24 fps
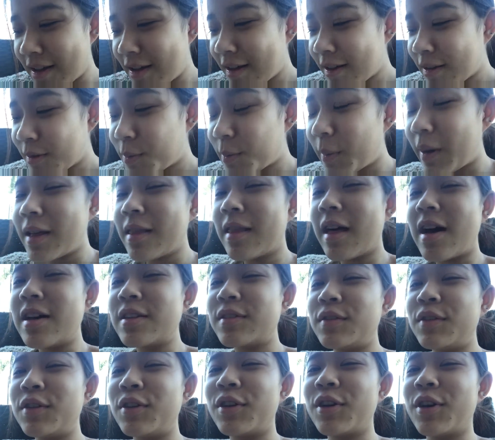Because my last
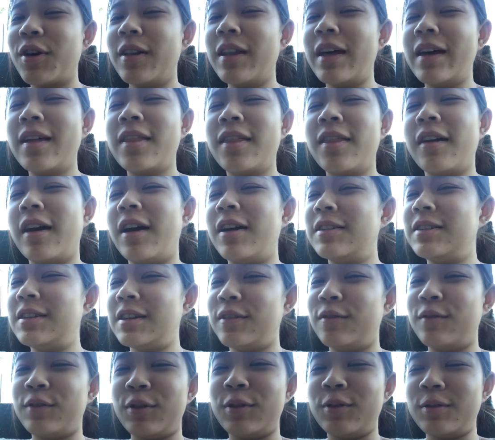video got like
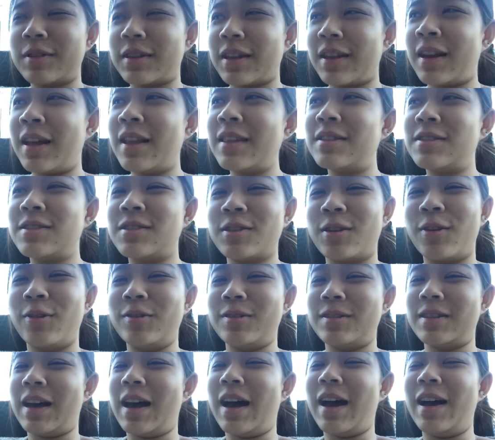13 views, and that's so
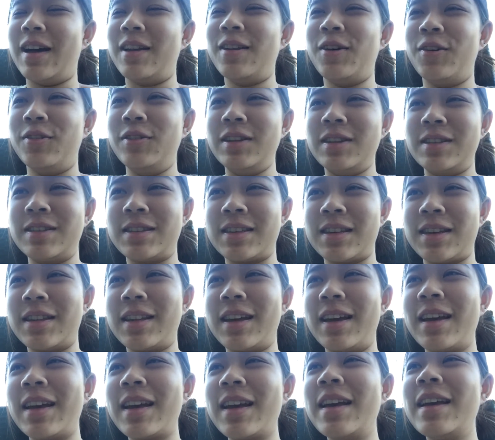sad, honestly.
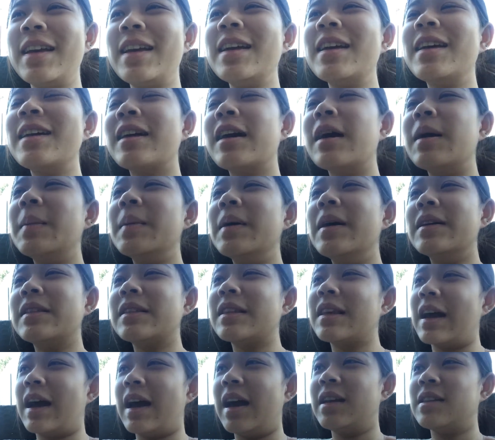Like, come on
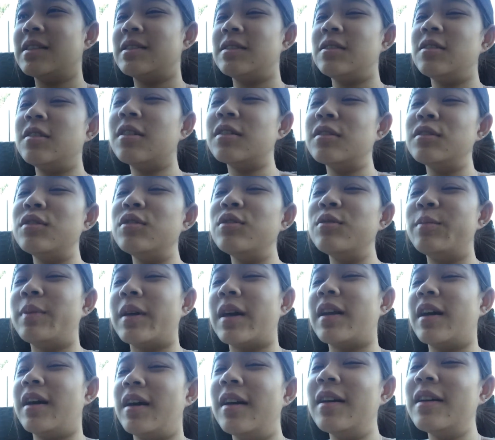guys, you can do
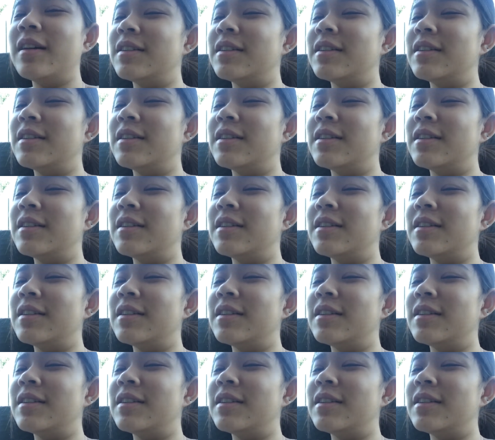better.